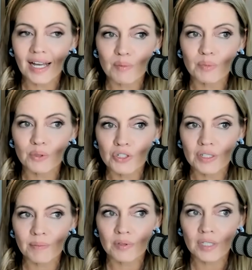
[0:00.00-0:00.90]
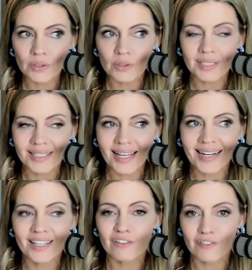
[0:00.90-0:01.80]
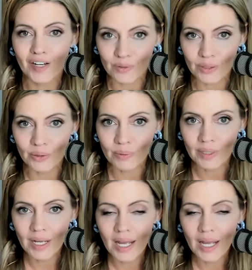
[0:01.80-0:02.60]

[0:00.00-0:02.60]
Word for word: have a blue Jeep that looked like that in the final clue.